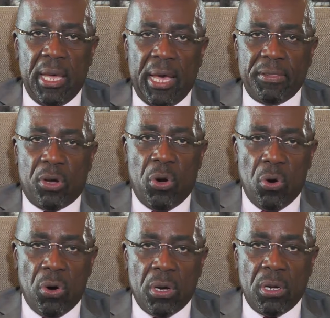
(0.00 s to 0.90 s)
at the
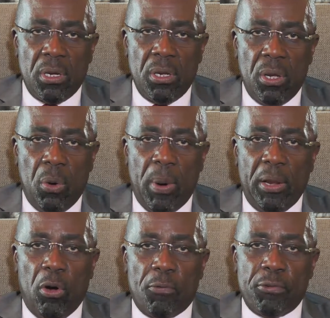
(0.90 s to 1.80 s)
core, while
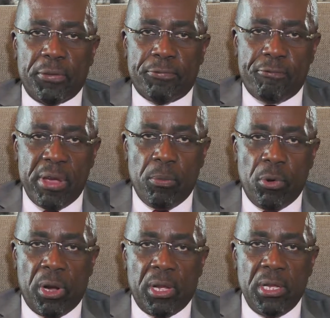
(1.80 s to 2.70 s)
offering a
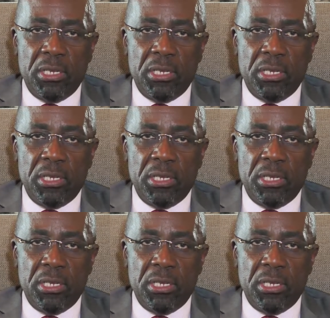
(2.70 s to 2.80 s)
framework